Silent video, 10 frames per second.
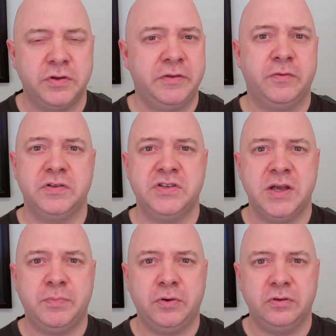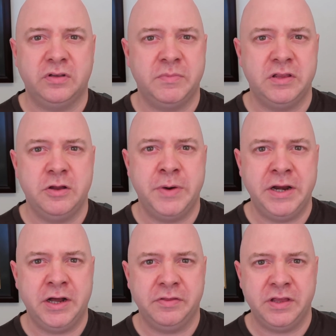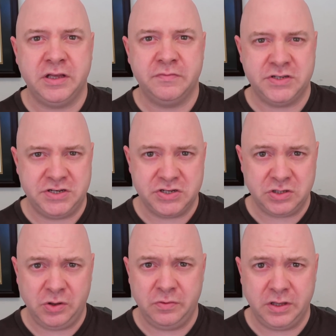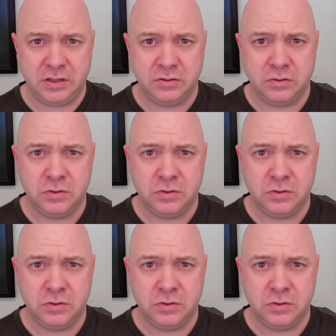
Like for example, something that you might not think of such as clothing,